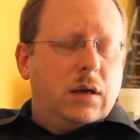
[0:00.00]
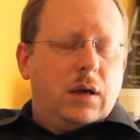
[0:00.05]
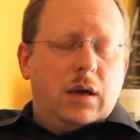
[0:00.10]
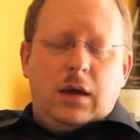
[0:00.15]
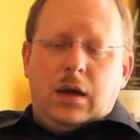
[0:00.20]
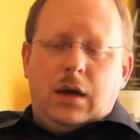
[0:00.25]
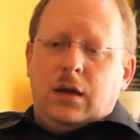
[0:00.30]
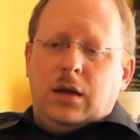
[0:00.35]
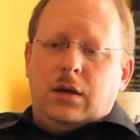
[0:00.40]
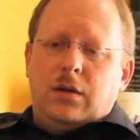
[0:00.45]

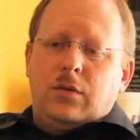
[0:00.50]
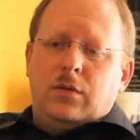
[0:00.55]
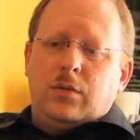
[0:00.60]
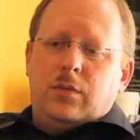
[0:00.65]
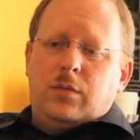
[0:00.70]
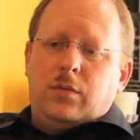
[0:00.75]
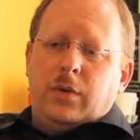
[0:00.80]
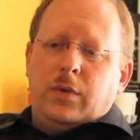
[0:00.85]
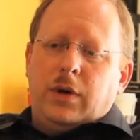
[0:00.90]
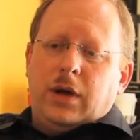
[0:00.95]
and
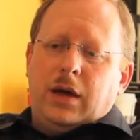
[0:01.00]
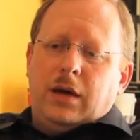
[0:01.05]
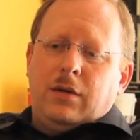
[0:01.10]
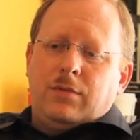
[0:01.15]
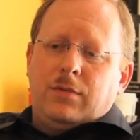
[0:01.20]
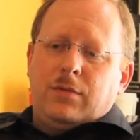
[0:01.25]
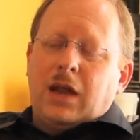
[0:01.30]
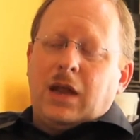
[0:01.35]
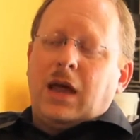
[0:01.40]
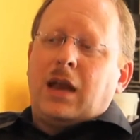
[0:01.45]
we have
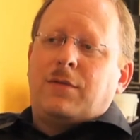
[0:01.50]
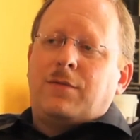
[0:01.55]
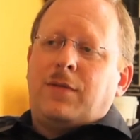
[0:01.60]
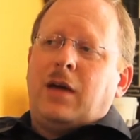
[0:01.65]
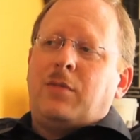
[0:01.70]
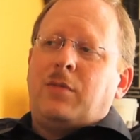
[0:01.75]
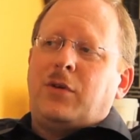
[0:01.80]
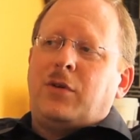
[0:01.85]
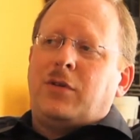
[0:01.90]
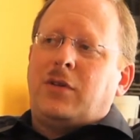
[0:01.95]

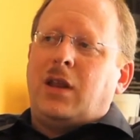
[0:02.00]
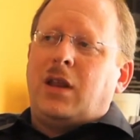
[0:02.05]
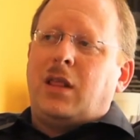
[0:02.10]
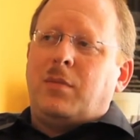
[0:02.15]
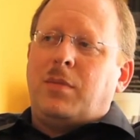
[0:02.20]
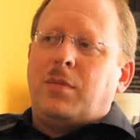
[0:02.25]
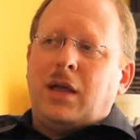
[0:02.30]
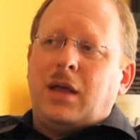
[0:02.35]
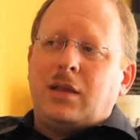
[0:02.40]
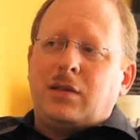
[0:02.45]
95% of the
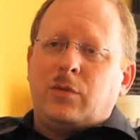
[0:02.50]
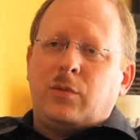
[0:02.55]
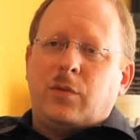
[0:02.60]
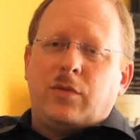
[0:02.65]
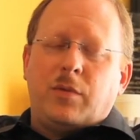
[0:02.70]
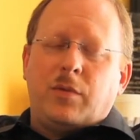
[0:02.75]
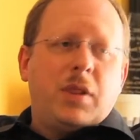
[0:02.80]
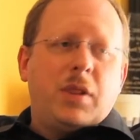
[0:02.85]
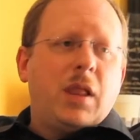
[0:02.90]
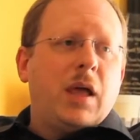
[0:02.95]
patents that we've
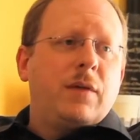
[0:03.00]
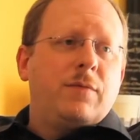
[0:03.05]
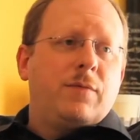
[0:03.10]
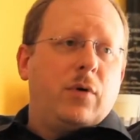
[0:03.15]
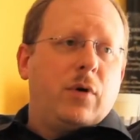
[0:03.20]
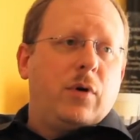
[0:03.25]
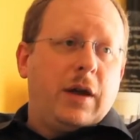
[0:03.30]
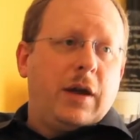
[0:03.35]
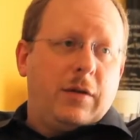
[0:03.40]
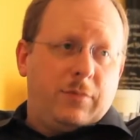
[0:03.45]
applied
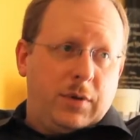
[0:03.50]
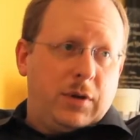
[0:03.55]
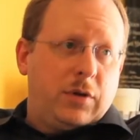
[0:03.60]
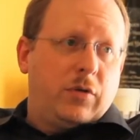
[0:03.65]
for have been